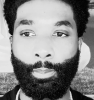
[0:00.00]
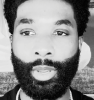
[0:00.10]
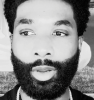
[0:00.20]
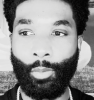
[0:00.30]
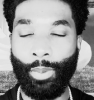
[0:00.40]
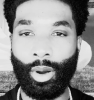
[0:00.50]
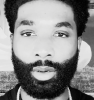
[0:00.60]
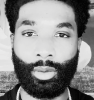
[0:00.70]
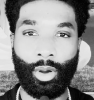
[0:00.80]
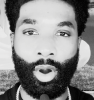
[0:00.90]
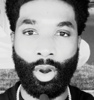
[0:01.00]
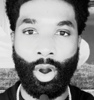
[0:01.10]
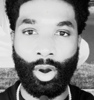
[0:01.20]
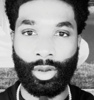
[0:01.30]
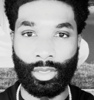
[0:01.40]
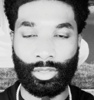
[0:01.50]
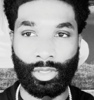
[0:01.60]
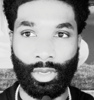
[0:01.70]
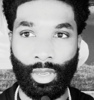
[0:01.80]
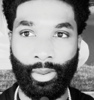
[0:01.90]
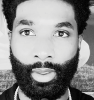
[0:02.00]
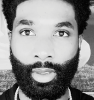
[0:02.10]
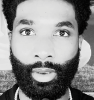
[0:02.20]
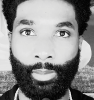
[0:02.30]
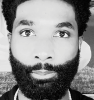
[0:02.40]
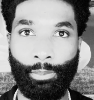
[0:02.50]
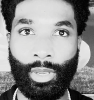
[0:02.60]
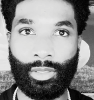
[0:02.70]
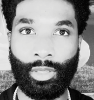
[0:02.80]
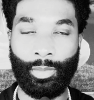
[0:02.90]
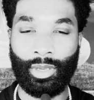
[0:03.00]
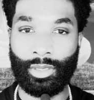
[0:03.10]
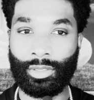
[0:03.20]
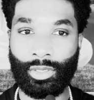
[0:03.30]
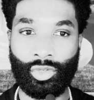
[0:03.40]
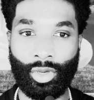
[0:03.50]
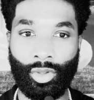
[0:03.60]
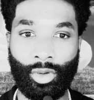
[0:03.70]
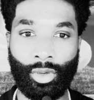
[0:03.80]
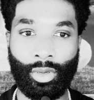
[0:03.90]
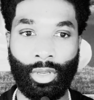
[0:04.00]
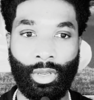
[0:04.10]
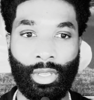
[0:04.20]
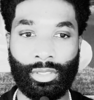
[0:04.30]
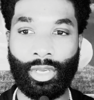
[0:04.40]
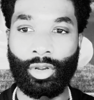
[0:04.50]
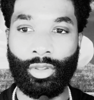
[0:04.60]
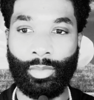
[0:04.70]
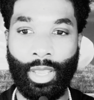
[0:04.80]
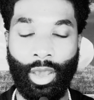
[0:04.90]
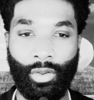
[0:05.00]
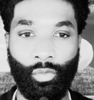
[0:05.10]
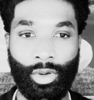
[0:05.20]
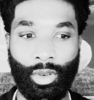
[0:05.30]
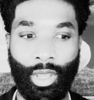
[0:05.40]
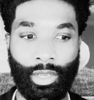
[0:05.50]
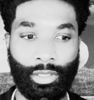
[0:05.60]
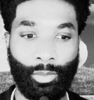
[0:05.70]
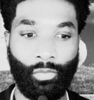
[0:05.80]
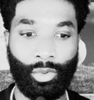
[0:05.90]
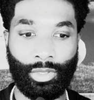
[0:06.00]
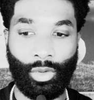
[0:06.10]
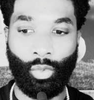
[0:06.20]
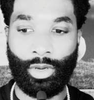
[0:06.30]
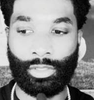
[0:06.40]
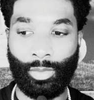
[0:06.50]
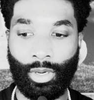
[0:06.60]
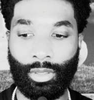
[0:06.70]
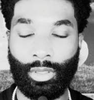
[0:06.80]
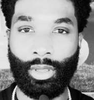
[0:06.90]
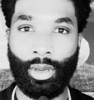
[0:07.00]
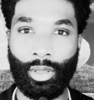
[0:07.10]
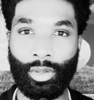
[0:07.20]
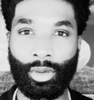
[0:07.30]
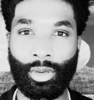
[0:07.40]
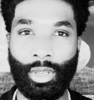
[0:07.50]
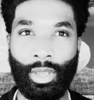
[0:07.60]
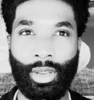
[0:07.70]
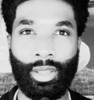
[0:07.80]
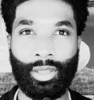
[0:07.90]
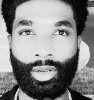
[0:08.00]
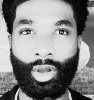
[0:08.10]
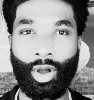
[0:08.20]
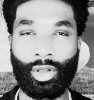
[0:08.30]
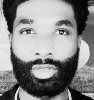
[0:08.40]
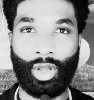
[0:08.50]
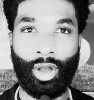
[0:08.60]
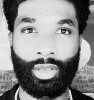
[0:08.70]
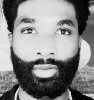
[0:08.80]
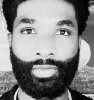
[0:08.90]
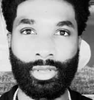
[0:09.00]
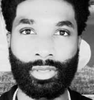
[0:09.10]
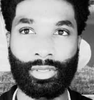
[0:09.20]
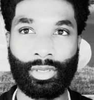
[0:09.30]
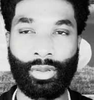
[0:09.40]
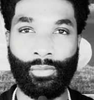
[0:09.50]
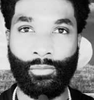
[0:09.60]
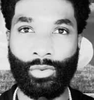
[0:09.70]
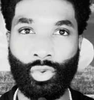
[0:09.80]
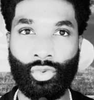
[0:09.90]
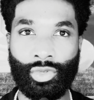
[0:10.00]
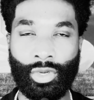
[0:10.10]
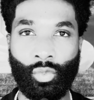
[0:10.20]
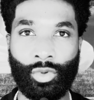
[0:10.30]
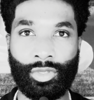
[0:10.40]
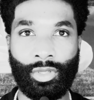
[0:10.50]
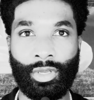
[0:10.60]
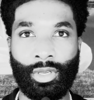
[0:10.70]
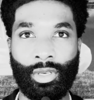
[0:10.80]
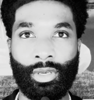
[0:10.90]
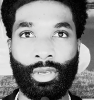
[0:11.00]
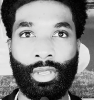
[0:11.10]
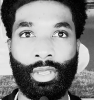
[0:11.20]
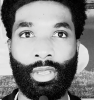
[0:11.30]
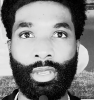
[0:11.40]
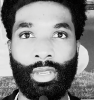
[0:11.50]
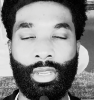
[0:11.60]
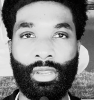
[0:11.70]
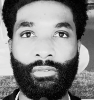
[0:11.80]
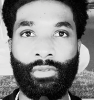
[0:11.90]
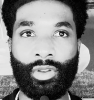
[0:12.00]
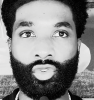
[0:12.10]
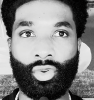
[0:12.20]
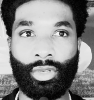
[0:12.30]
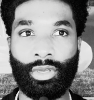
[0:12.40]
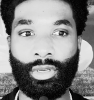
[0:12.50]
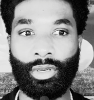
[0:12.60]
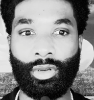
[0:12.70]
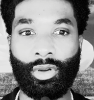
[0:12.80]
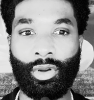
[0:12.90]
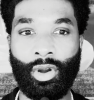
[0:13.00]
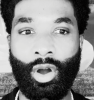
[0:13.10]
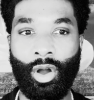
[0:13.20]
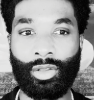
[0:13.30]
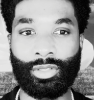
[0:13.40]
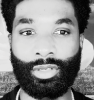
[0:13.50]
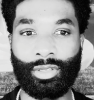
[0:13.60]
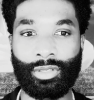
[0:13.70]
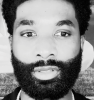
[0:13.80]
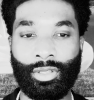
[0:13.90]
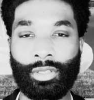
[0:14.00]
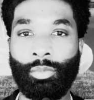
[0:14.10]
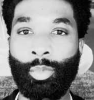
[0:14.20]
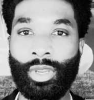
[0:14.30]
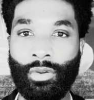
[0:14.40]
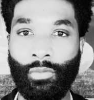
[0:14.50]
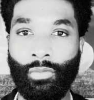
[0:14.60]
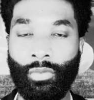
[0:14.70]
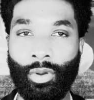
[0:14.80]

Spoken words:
pick apart our artists and pit them against each other and tear them down if we don't like them, if we think one is better than the other, and then cause all of this confusion, which then eventually causes this beef.